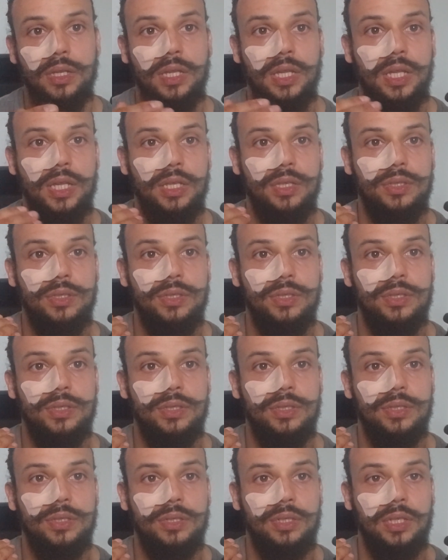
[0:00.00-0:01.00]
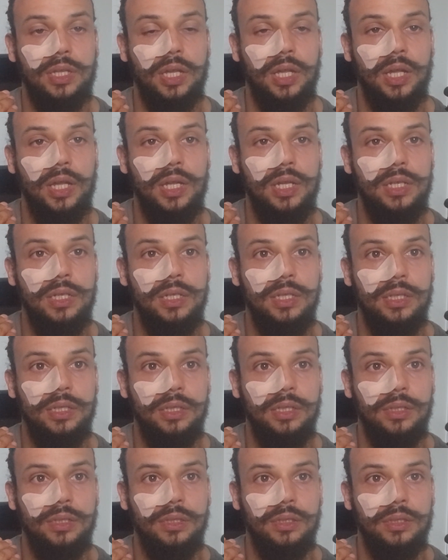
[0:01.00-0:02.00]
it's kind
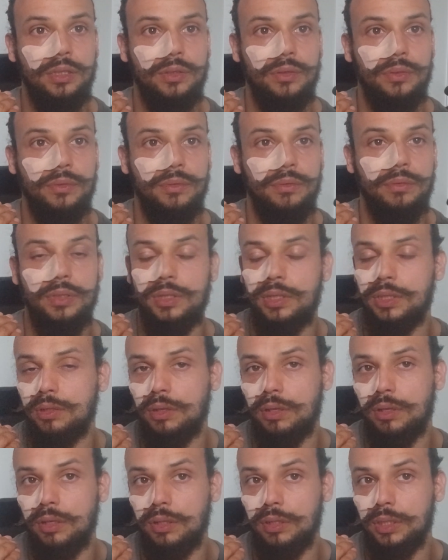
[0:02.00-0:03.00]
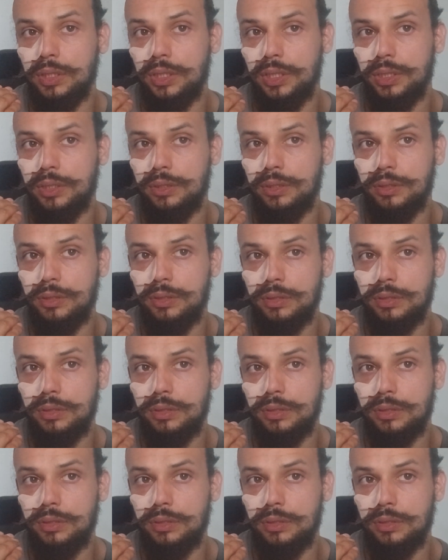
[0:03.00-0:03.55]
of what do you call it?